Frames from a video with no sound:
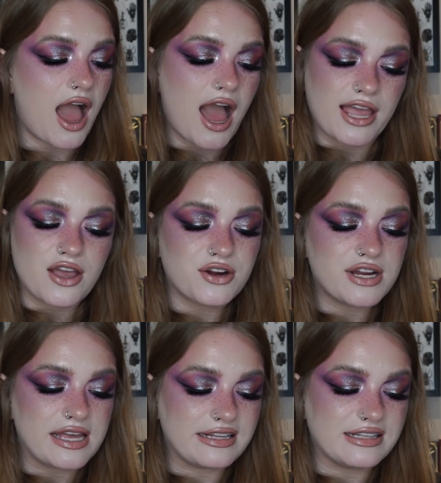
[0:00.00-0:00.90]

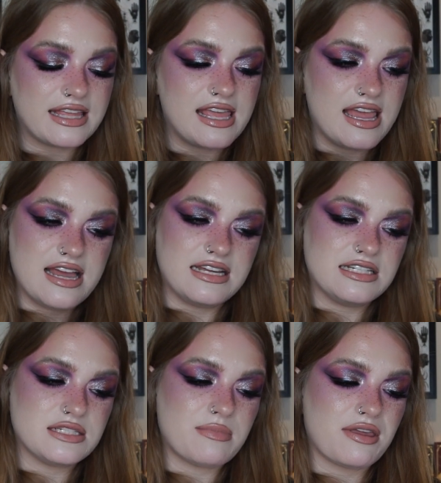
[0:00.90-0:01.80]
IRL
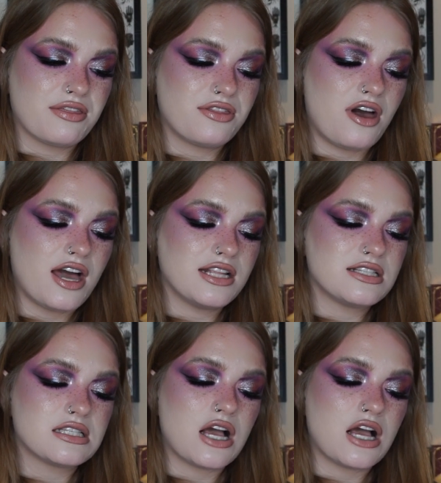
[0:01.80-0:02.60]
and my thoughts